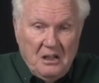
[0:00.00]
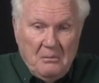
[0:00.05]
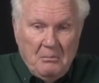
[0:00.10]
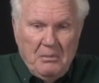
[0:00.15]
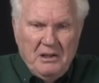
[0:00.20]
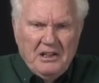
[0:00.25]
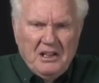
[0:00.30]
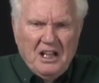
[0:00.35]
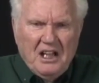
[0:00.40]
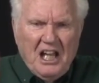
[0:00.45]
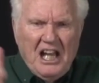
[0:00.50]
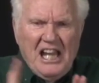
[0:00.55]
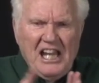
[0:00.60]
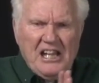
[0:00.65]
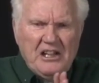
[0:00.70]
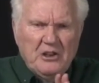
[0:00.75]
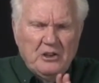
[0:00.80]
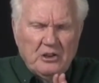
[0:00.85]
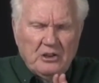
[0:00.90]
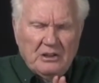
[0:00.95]
But
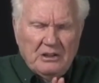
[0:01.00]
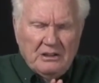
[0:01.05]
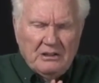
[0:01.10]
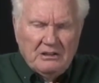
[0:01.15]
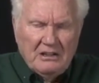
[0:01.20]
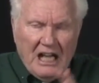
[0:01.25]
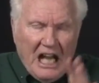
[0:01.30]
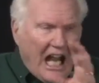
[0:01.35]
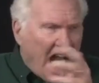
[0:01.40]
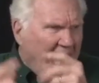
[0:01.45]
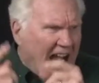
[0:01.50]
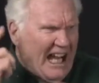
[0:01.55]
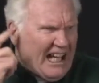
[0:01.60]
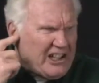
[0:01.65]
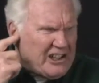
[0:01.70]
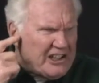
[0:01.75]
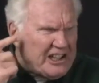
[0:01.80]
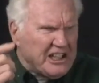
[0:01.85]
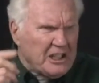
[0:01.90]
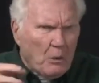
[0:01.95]
later, I
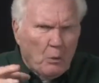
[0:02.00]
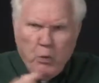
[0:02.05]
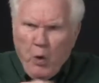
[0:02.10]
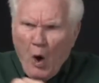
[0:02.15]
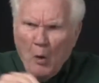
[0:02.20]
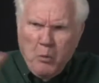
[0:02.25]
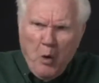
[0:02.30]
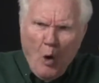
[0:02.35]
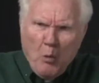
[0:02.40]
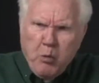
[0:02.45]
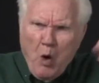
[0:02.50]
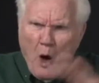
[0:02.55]
could hear whoop, whoop,